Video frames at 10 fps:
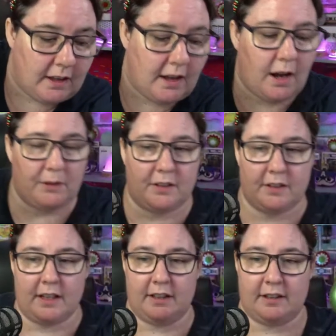I'd
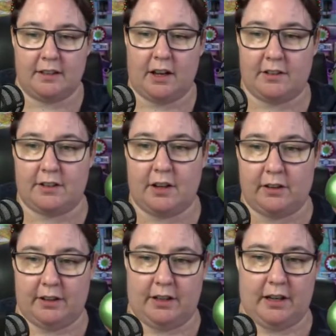
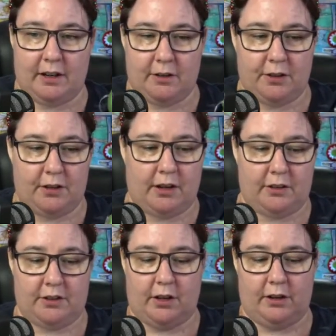stolen
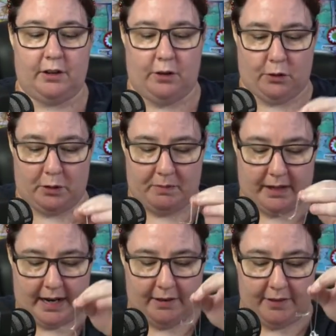an ornament
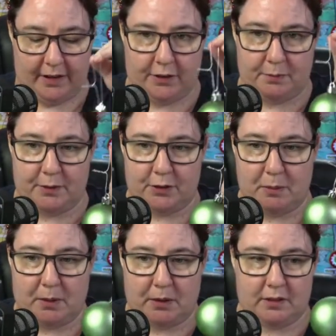out of our Christmas tree
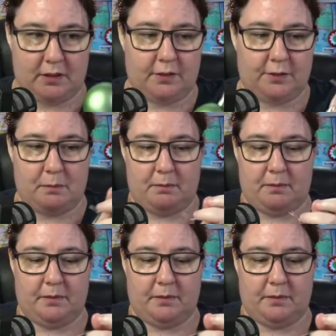box from,